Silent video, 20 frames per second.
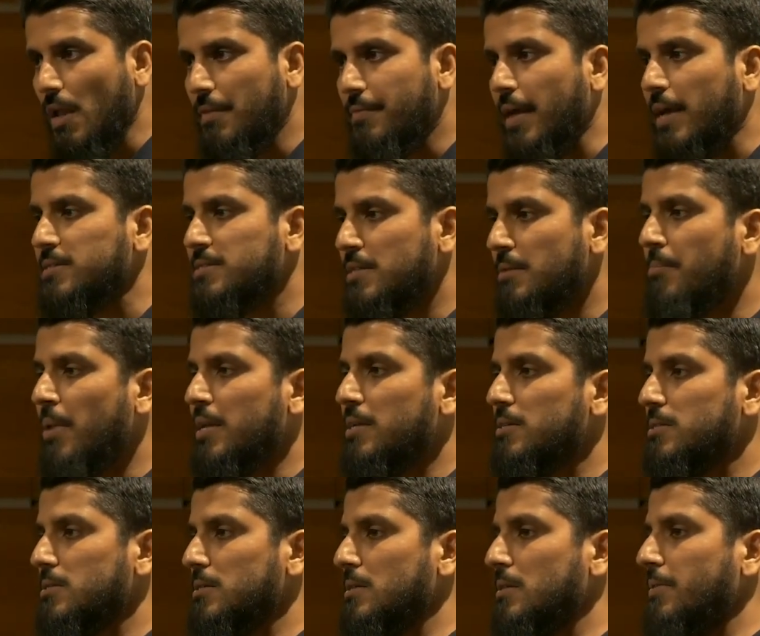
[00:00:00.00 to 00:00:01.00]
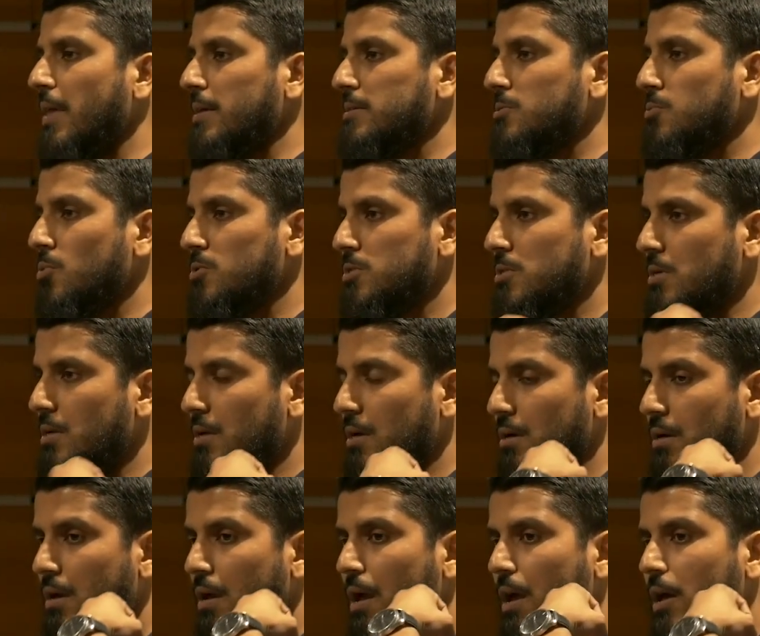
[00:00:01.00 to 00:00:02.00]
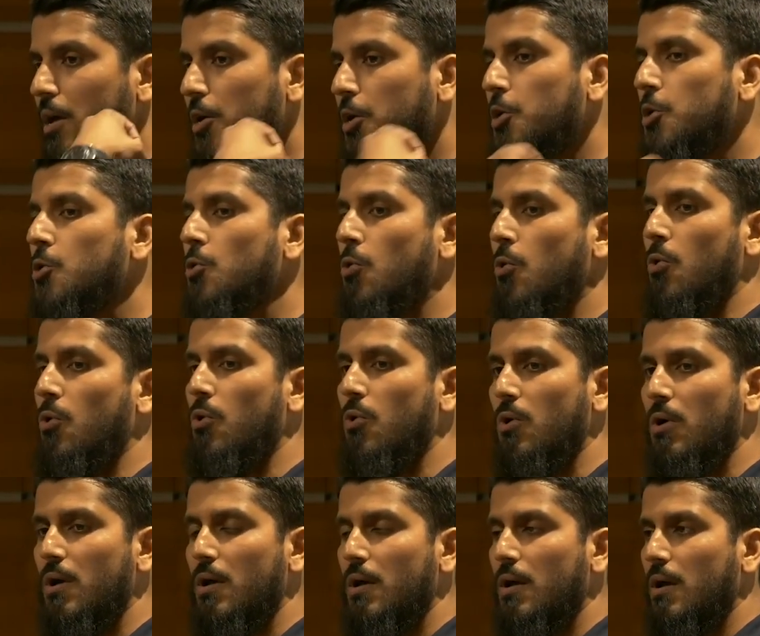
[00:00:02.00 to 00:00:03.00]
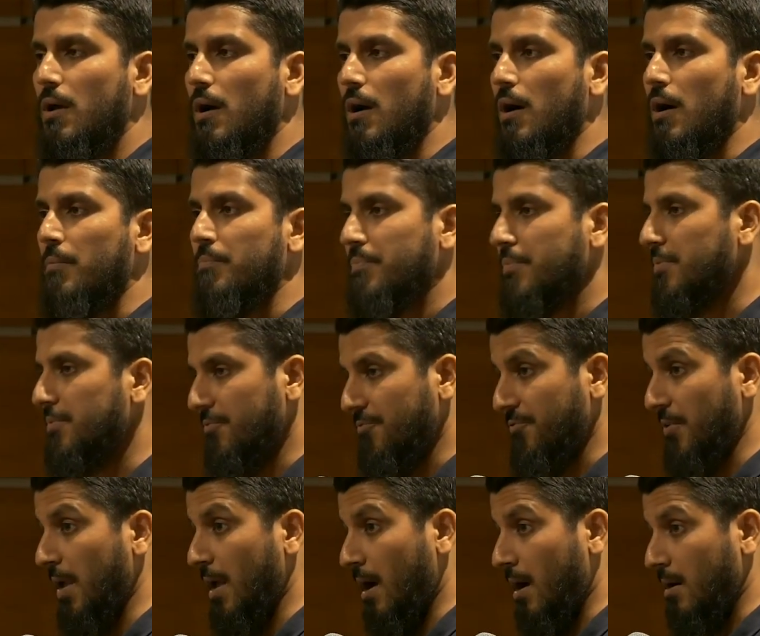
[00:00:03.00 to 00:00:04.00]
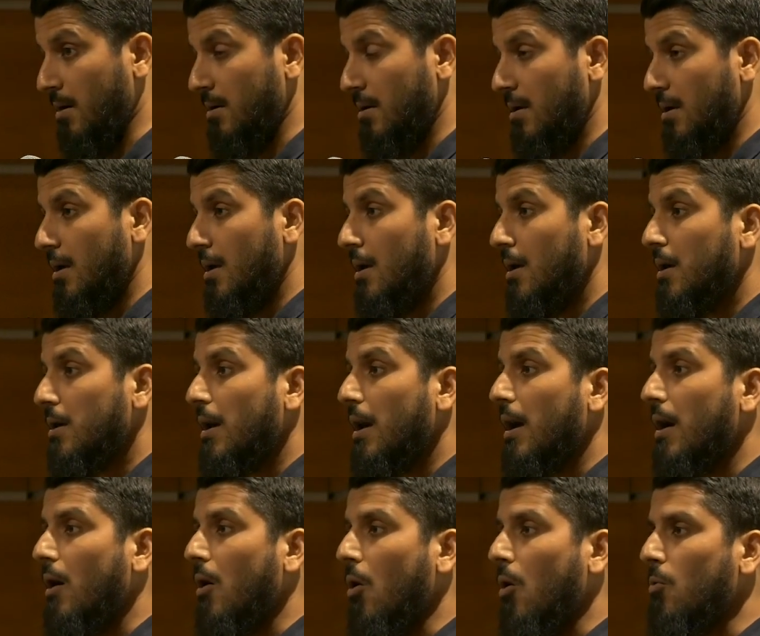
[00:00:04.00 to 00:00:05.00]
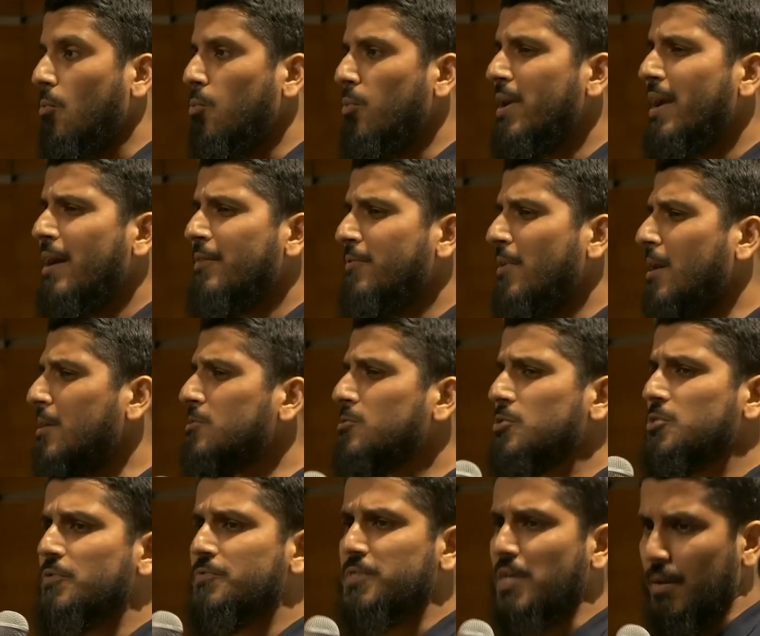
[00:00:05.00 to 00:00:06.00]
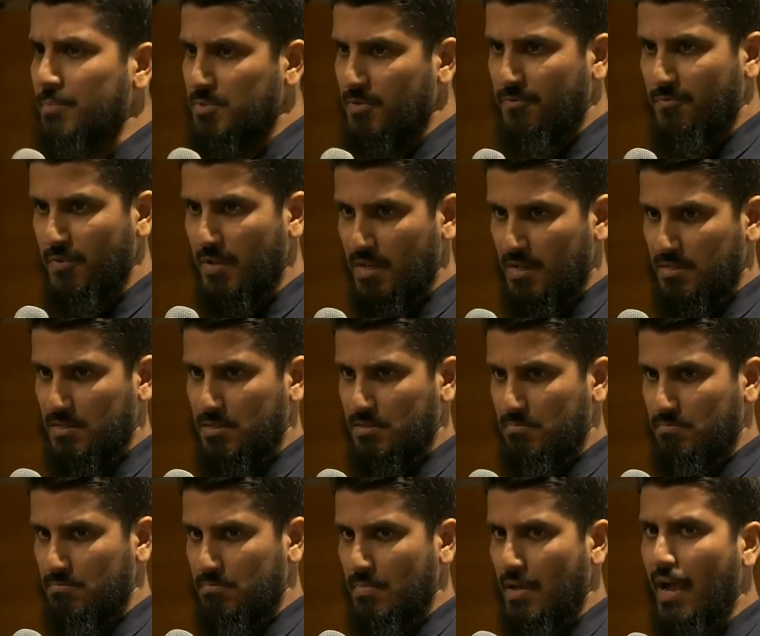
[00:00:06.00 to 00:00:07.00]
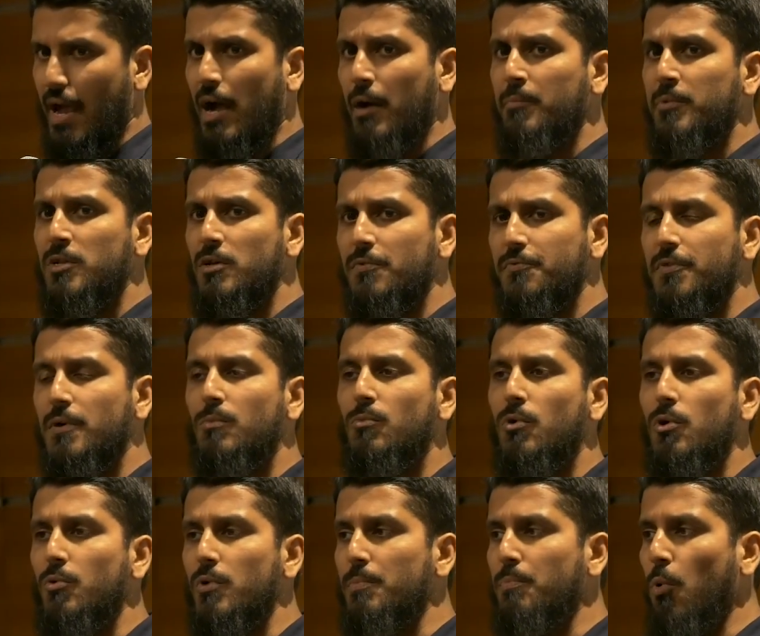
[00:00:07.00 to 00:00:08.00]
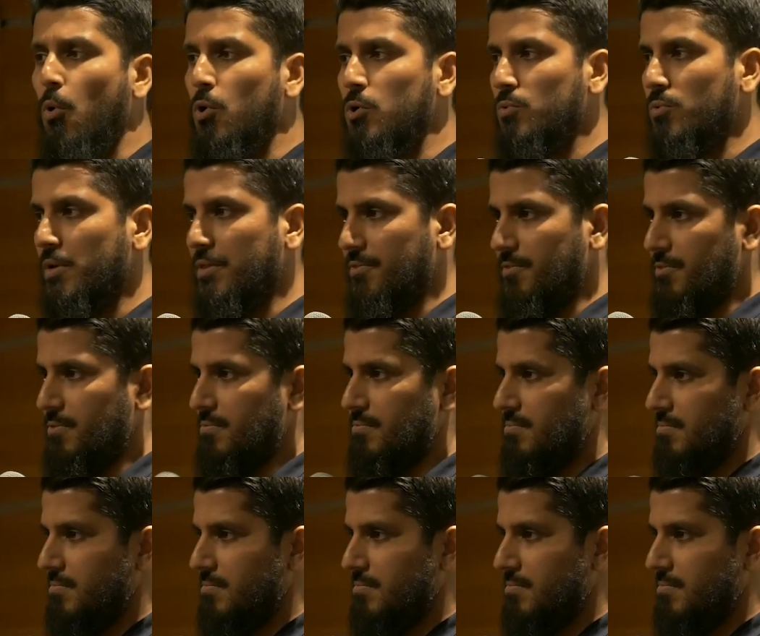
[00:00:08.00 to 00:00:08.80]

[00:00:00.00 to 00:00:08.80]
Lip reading: That's the medicine. That's what's going to cure fear. We have hundreds of types of fears. How many of them were we born with?